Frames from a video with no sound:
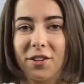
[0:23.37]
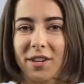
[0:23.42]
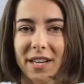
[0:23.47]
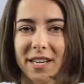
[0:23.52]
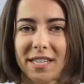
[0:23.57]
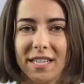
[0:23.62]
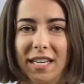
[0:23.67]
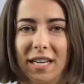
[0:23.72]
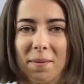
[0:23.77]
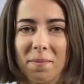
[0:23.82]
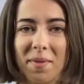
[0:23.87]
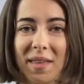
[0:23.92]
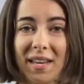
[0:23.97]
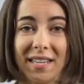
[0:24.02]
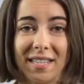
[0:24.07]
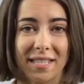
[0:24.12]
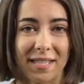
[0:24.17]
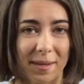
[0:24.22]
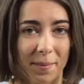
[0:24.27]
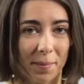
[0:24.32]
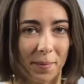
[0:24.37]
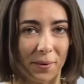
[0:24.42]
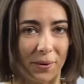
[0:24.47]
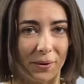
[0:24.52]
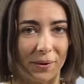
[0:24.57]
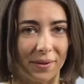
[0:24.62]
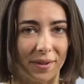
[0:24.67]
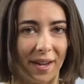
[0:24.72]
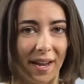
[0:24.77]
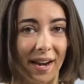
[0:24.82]
looking to keep things
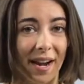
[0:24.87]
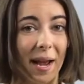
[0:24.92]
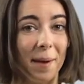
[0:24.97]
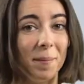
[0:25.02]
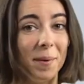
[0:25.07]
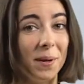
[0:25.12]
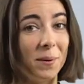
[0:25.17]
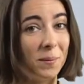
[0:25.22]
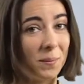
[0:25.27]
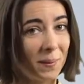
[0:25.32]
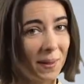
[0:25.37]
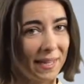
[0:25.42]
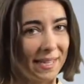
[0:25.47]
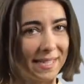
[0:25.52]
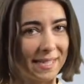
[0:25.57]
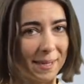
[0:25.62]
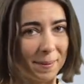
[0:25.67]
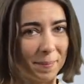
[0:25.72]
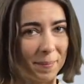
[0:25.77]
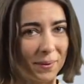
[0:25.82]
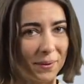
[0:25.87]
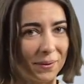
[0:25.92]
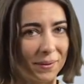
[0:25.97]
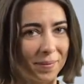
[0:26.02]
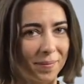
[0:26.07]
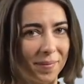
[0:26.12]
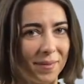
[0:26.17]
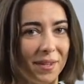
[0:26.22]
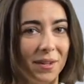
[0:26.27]
simple, and I mean really simple,